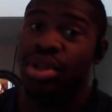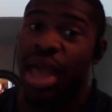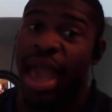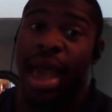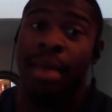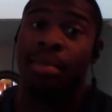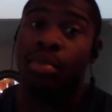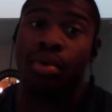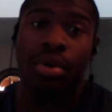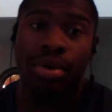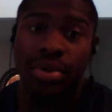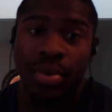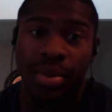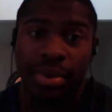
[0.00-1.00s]

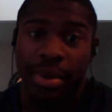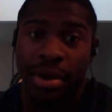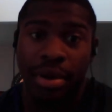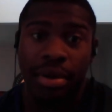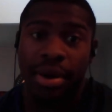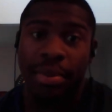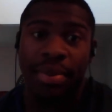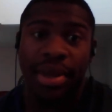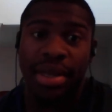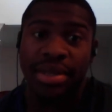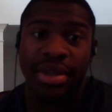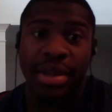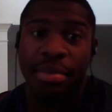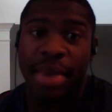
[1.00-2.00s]
admirals when they're going up
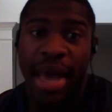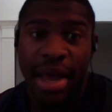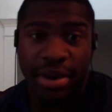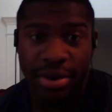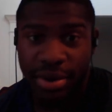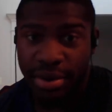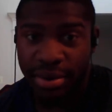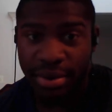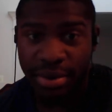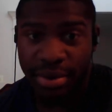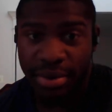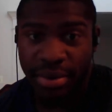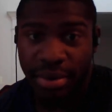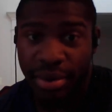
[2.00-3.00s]
against a commander,
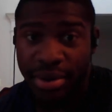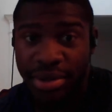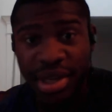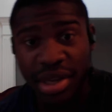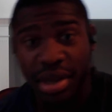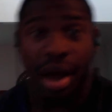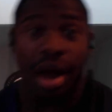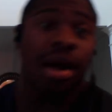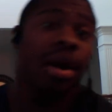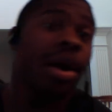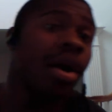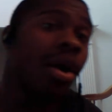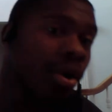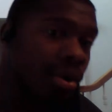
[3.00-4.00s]
or to
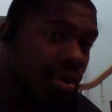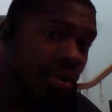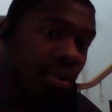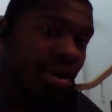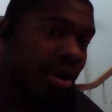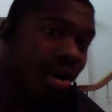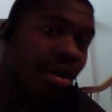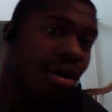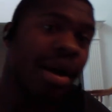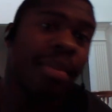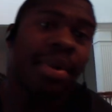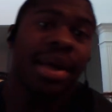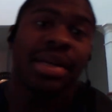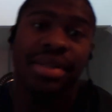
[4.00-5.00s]
Yonko when they're going
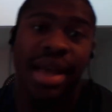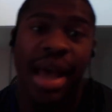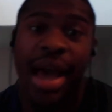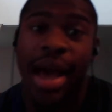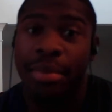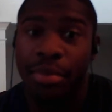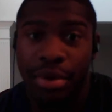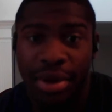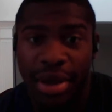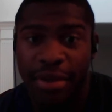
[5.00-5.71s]
up against the admiral.